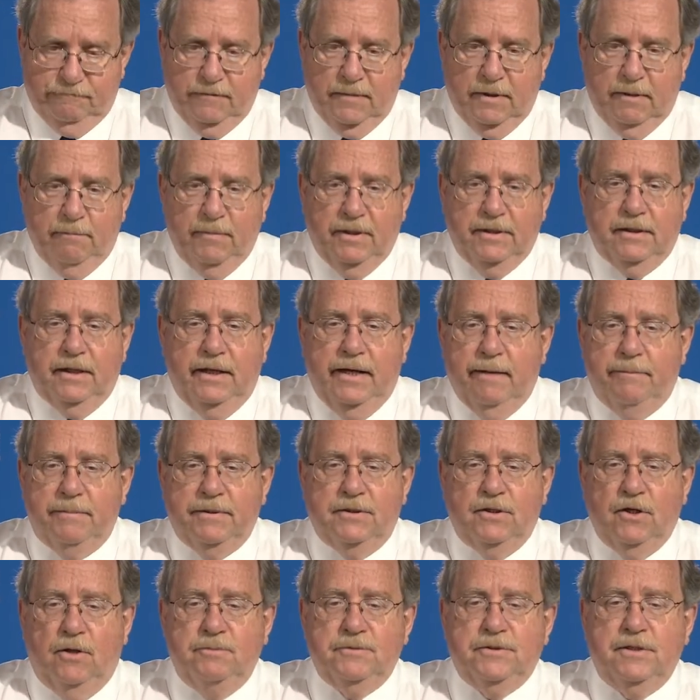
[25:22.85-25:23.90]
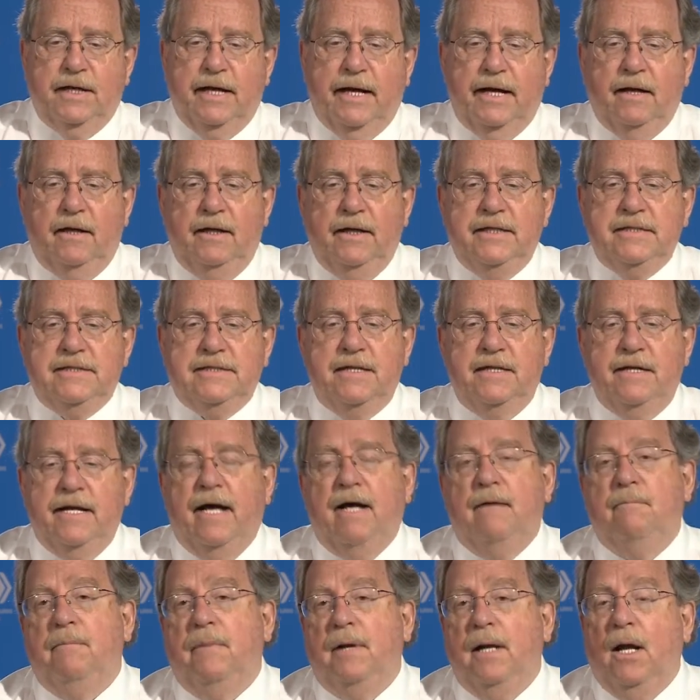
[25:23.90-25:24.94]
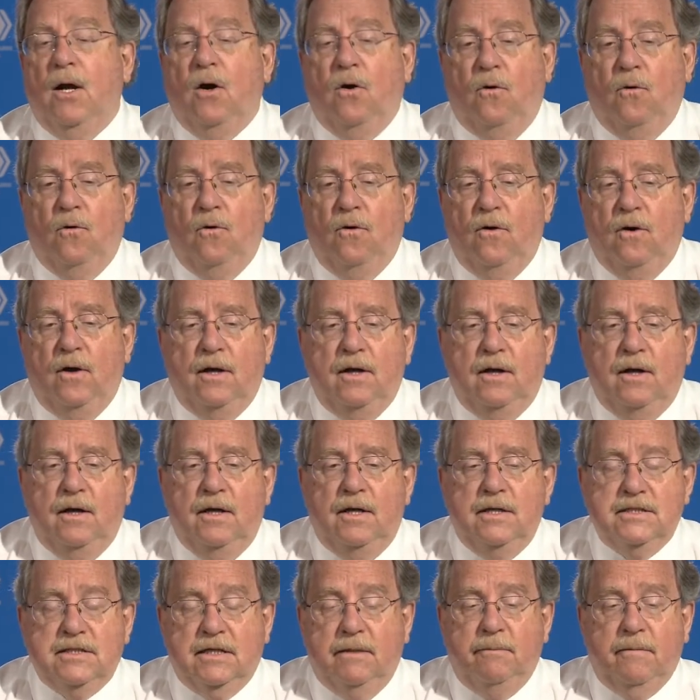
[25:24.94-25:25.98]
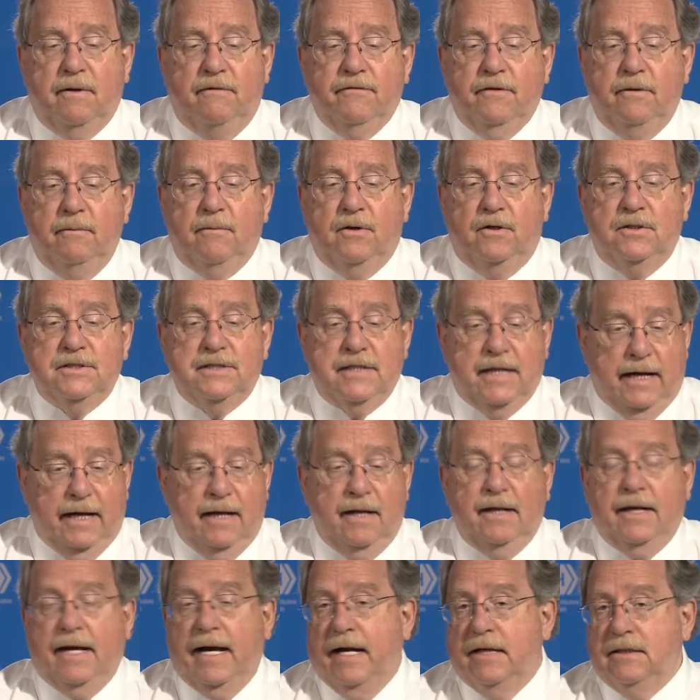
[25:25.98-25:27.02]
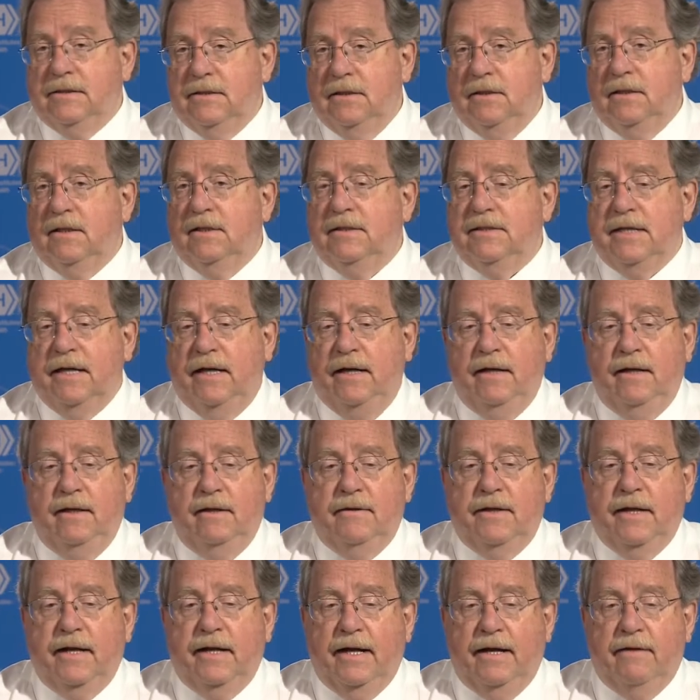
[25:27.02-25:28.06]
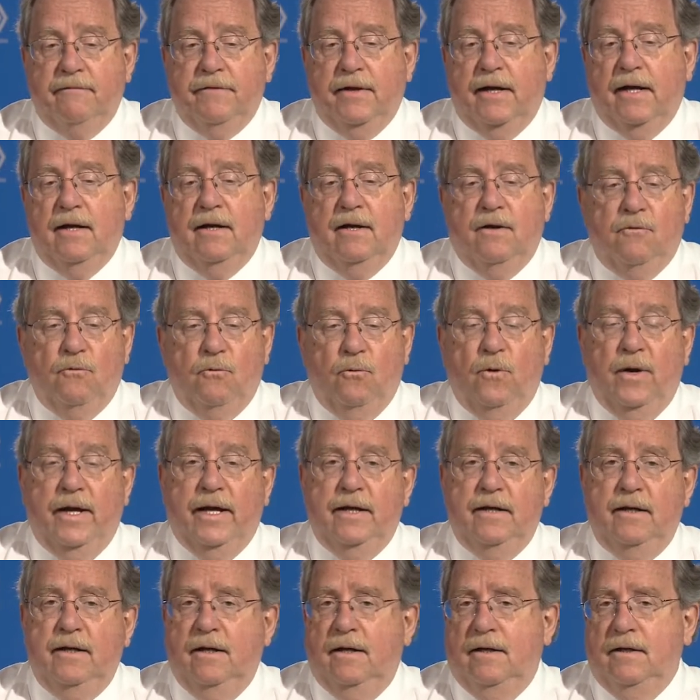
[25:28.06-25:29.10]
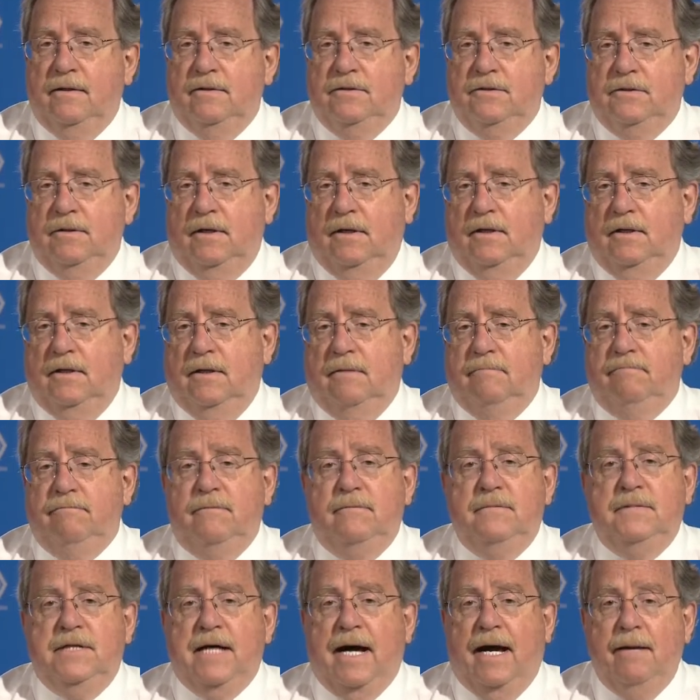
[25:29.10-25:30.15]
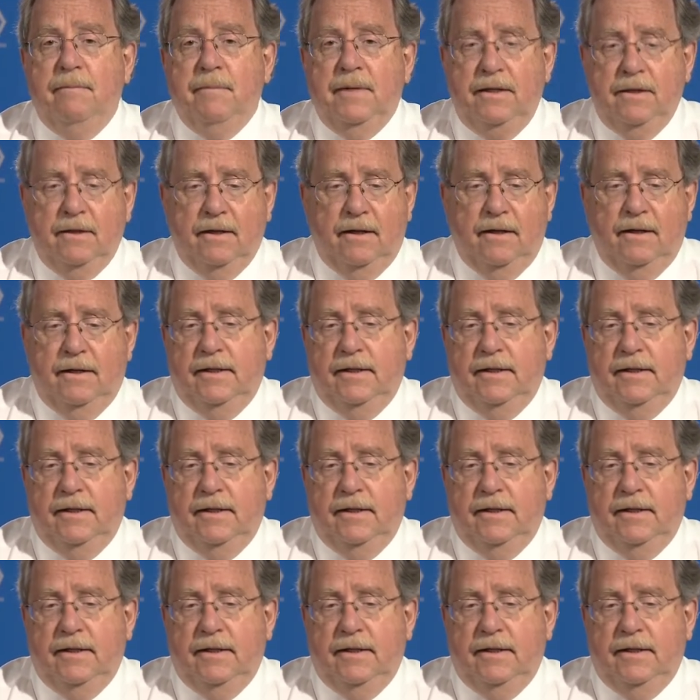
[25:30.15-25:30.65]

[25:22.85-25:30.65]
But the epitopes are kind of listed down below. Some of them are sialic acid containing that have that red diamond.